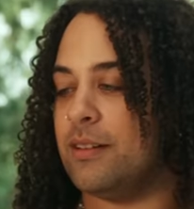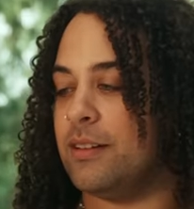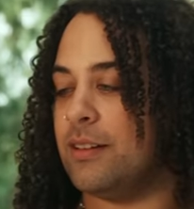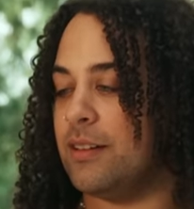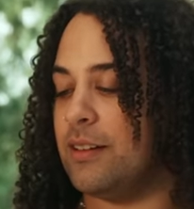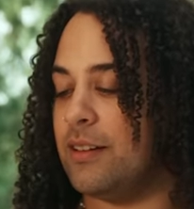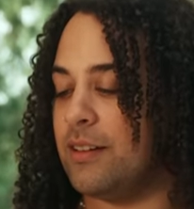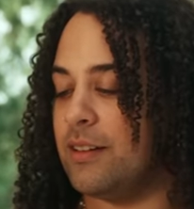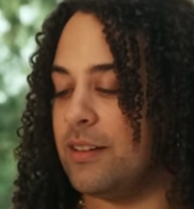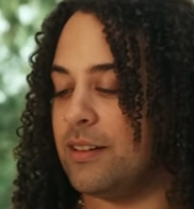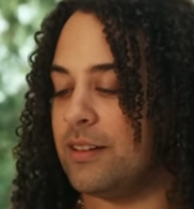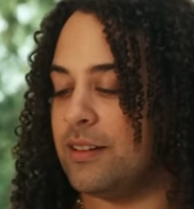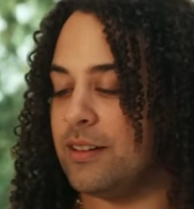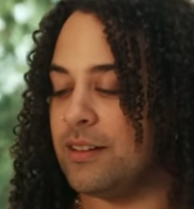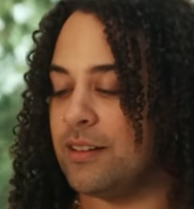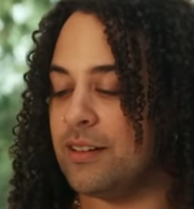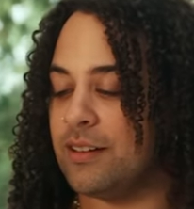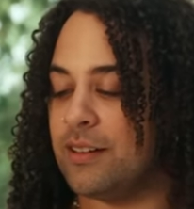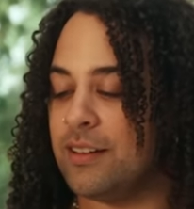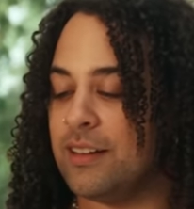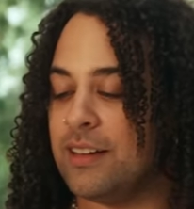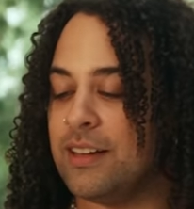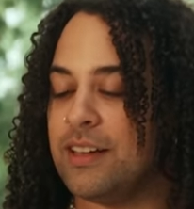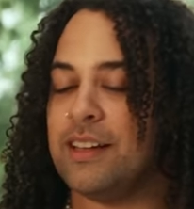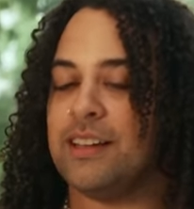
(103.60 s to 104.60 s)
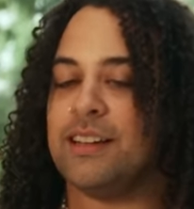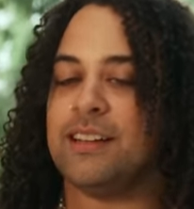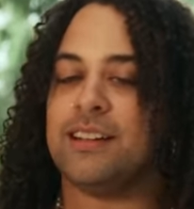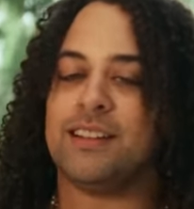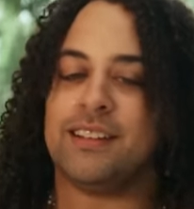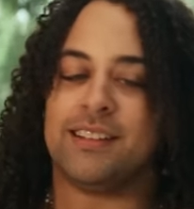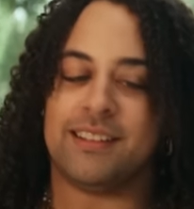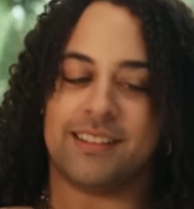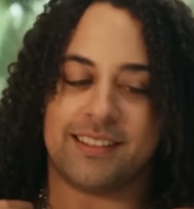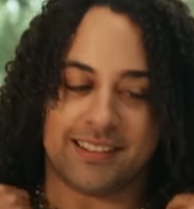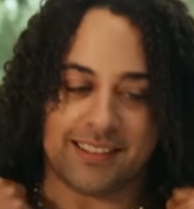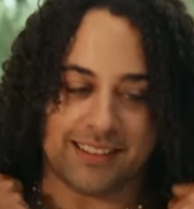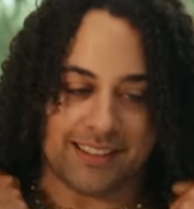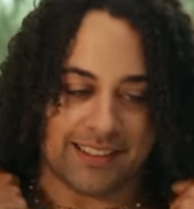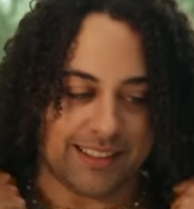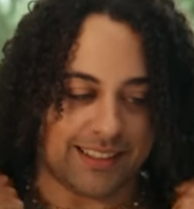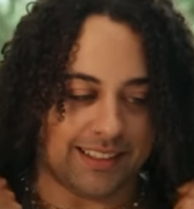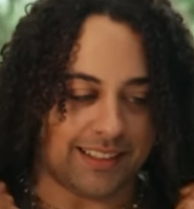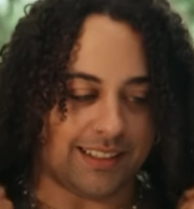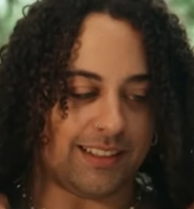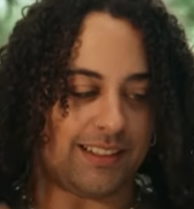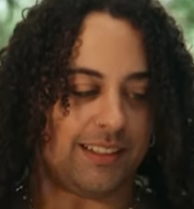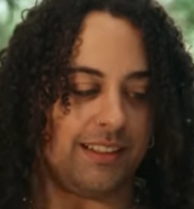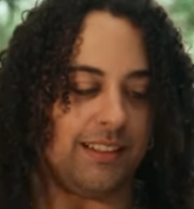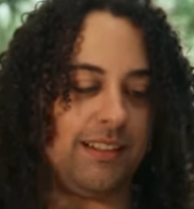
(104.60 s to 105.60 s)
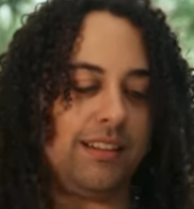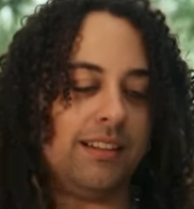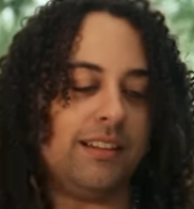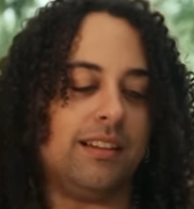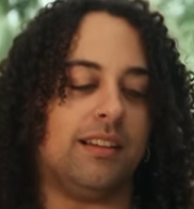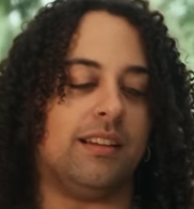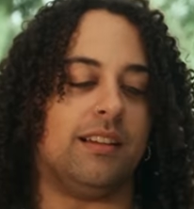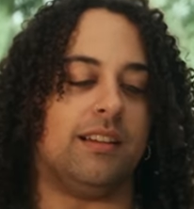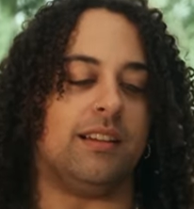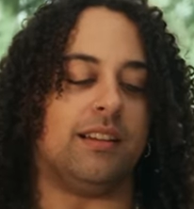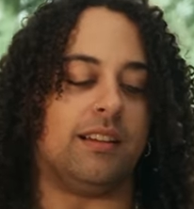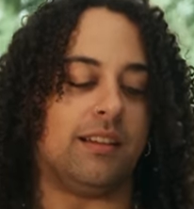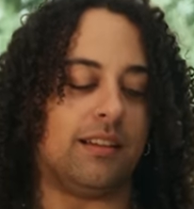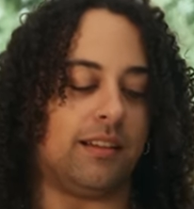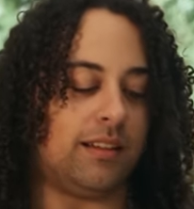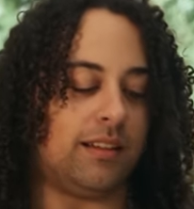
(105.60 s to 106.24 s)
(not speaking)